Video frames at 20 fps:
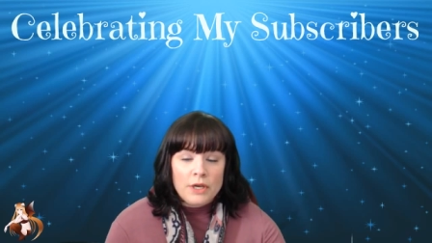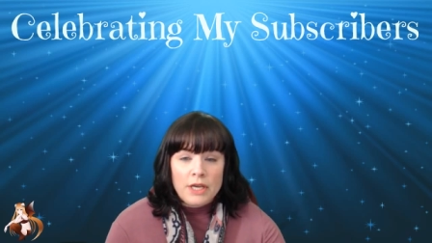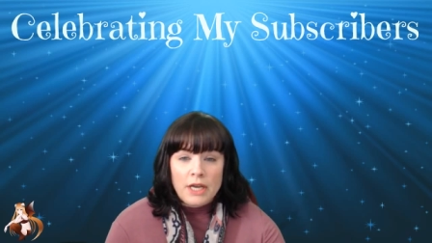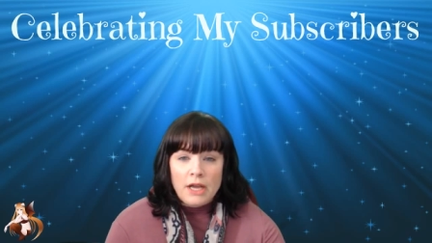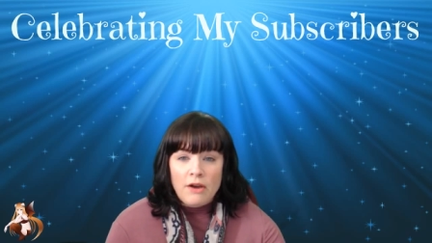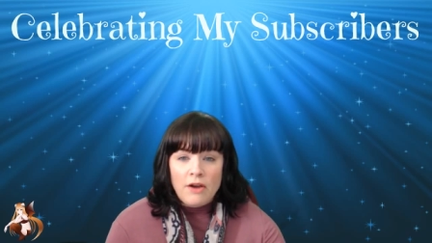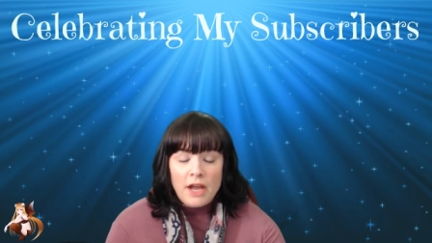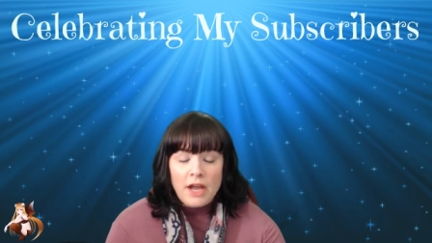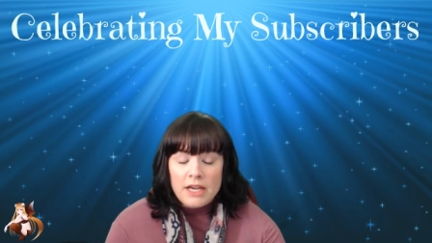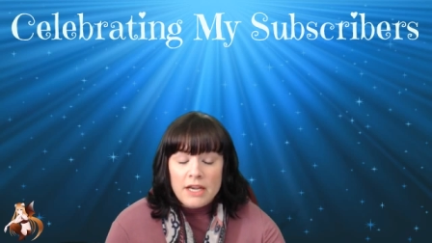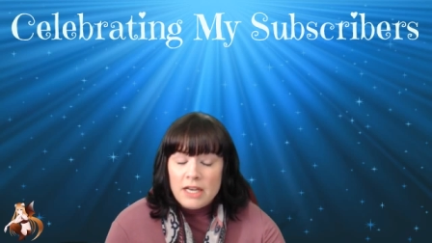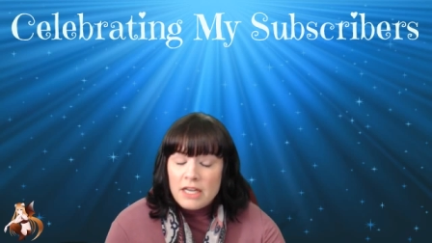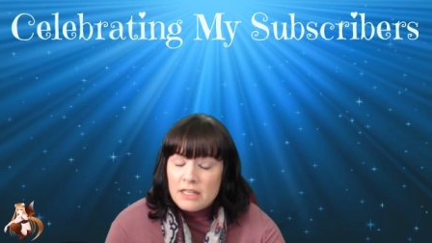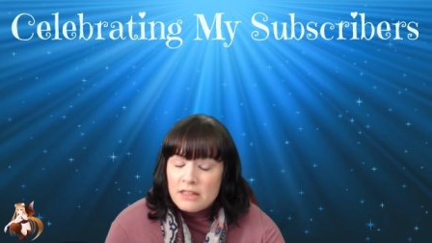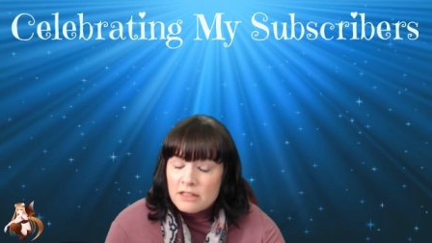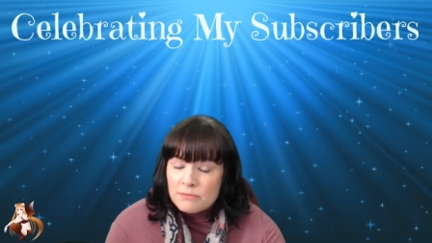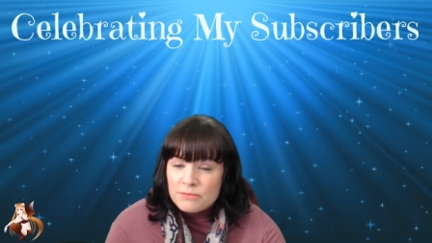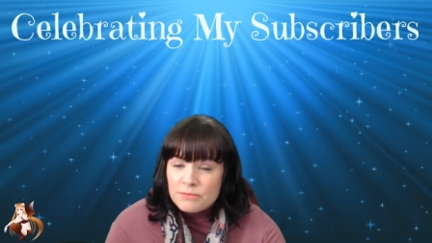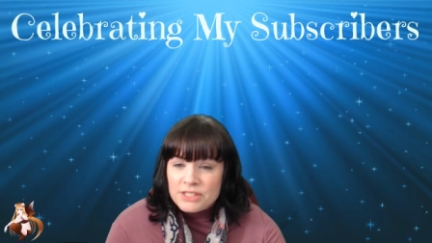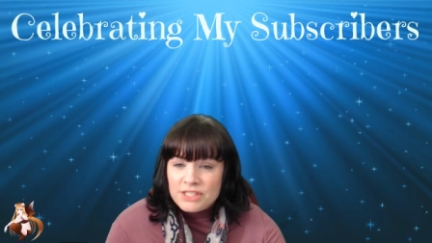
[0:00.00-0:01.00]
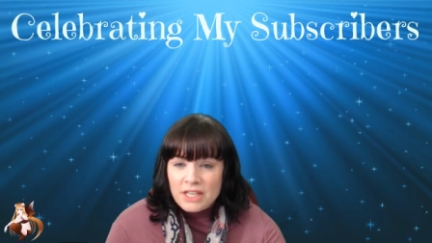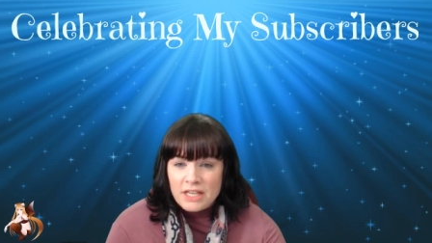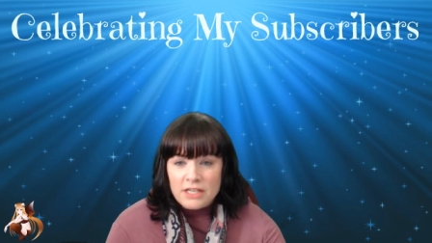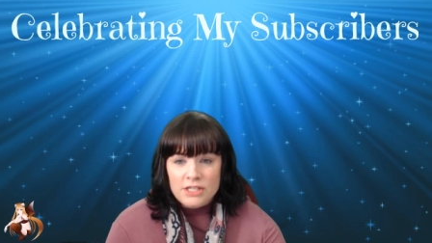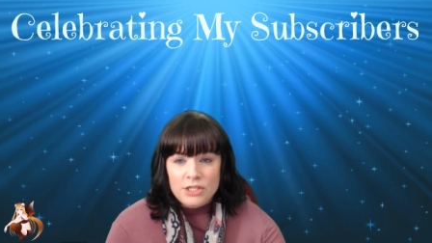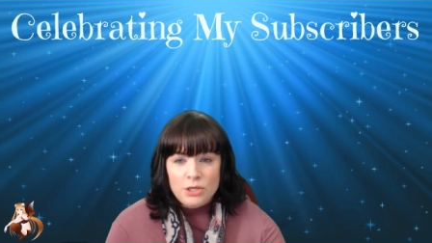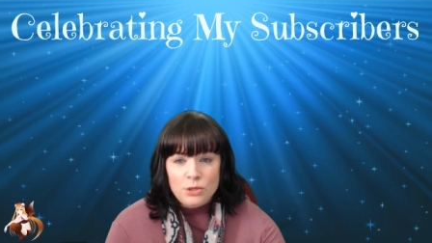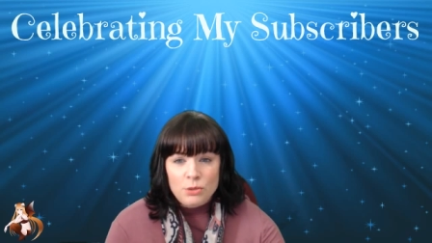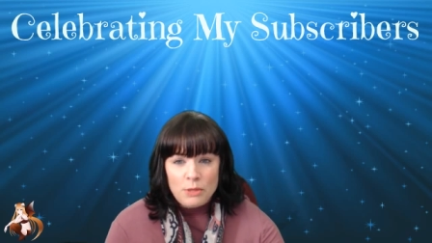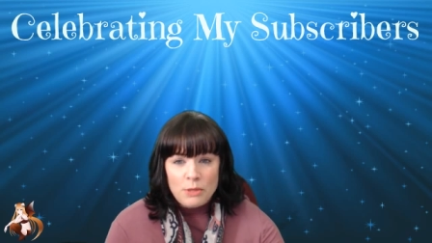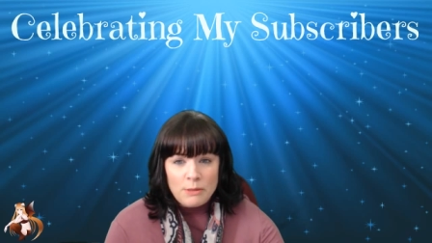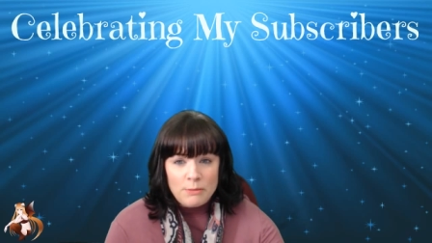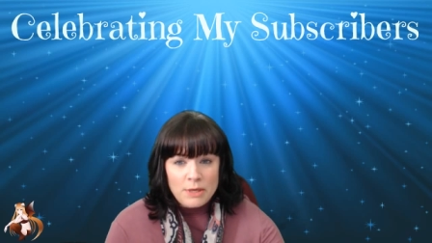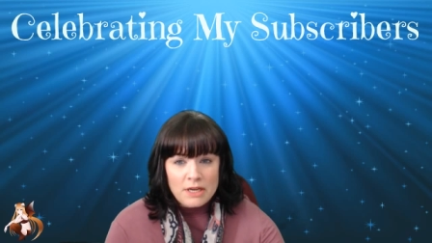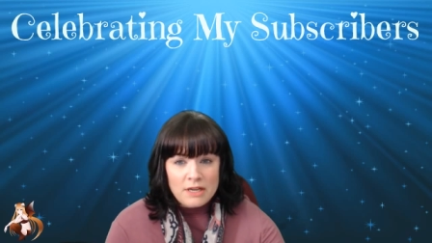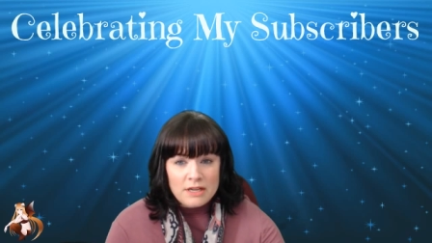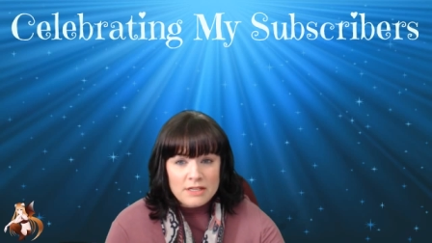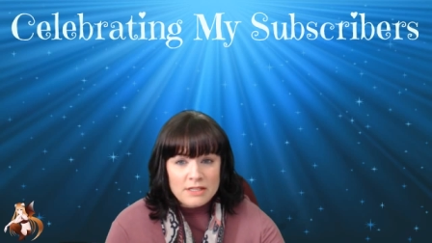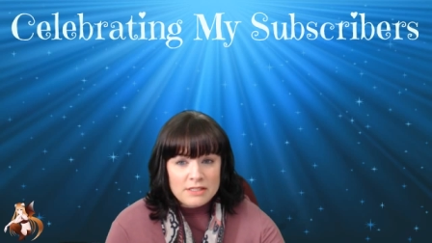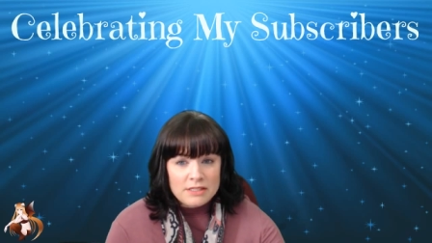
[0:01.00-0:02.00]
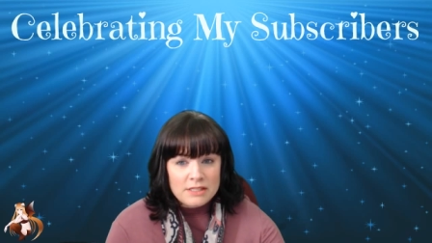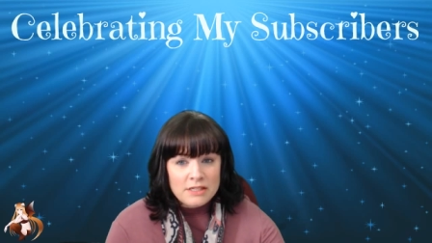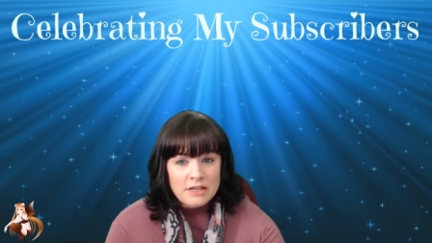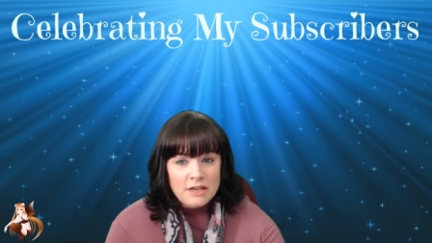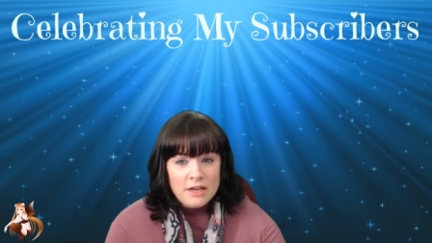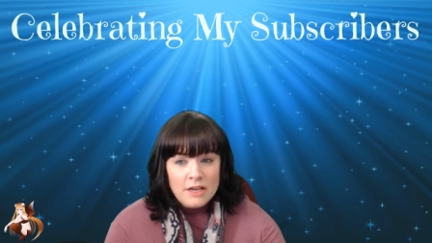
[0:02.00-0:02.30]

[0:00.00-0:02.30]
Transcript: Now, I need them sent to me because,